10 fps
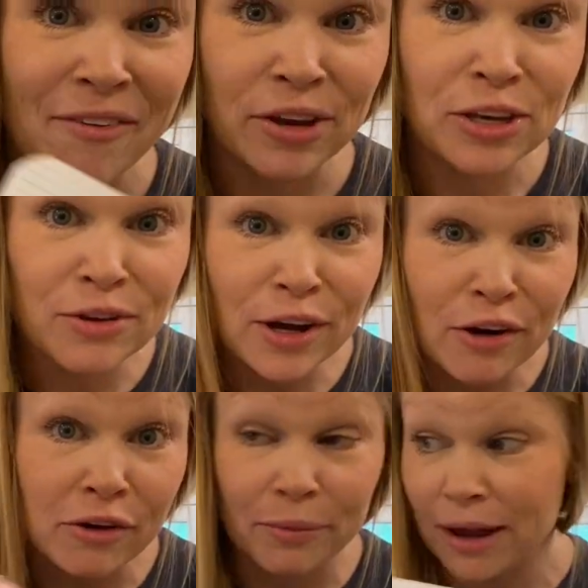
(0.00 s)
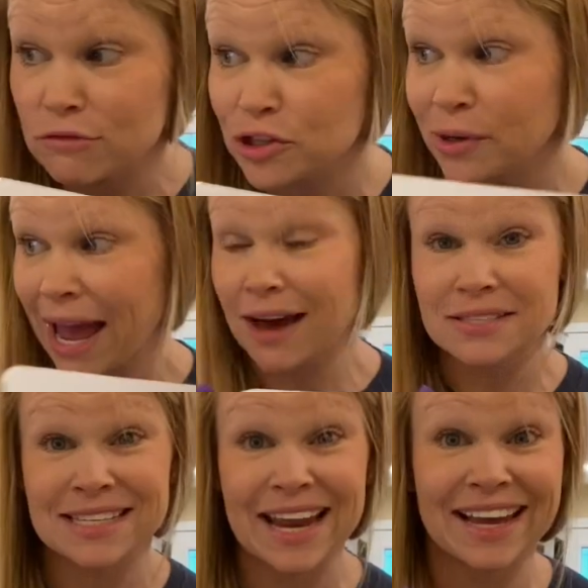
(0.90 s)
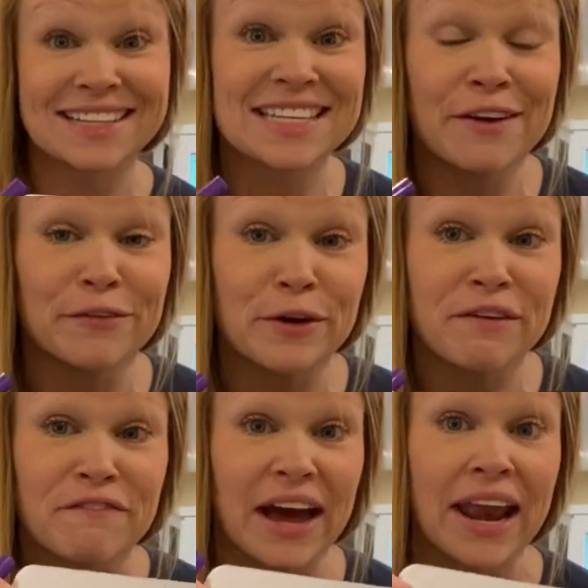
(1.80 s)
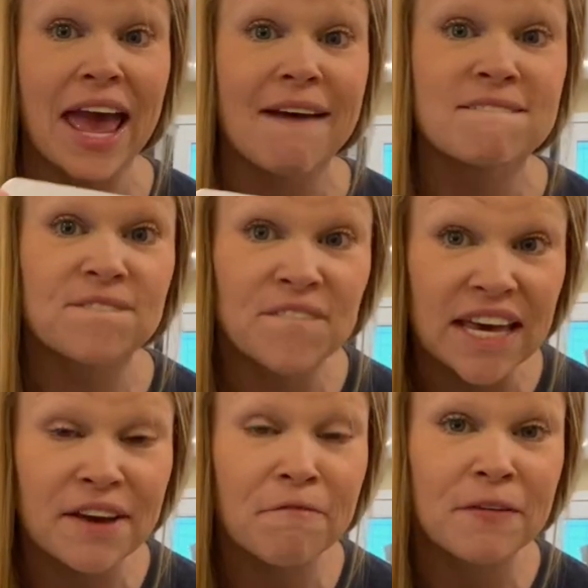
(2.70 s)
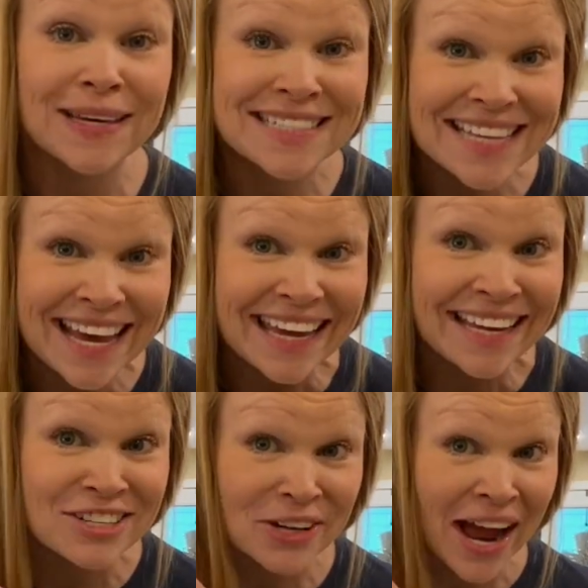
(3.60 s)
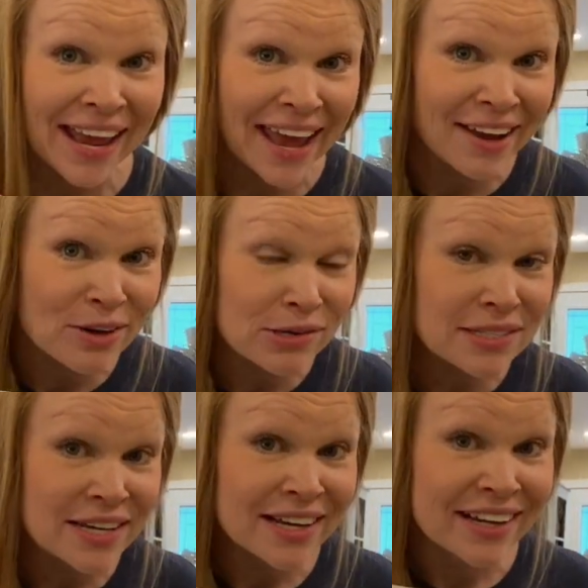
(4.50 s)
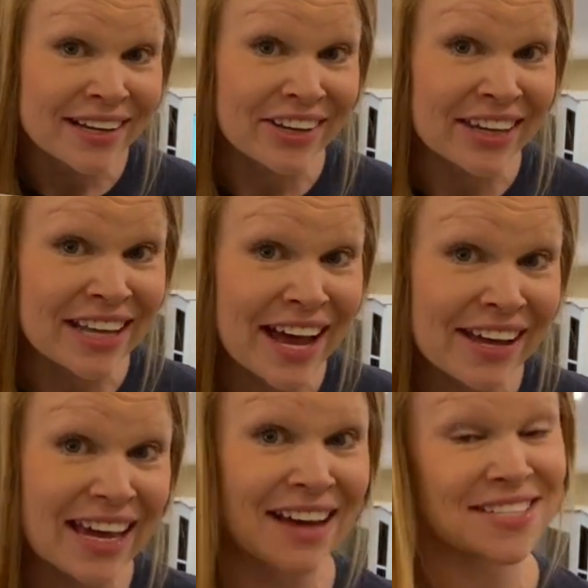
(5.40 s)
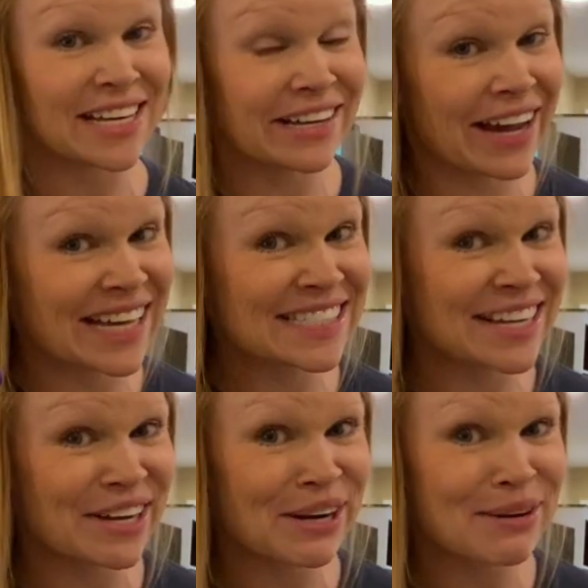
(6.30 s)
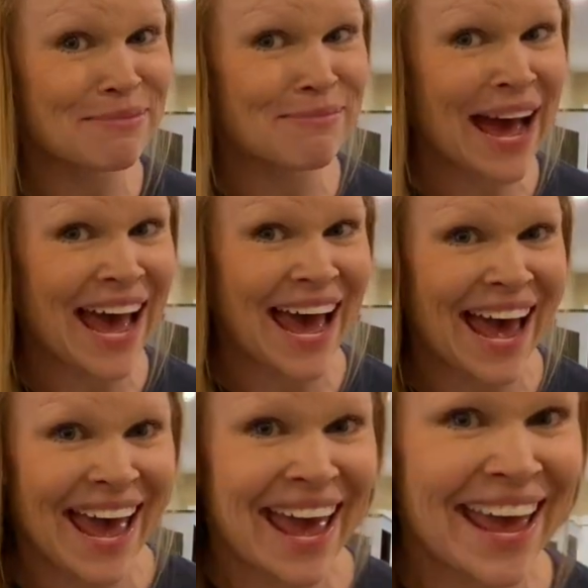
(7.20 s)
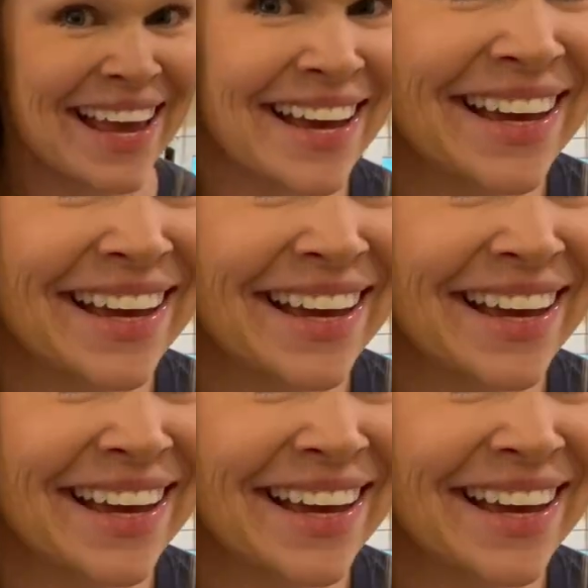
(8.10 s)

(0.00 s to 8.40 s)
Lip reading: want you to go around your house today and see if you can find 15 triangles. Good luck. I'll see you guys soon. Bye.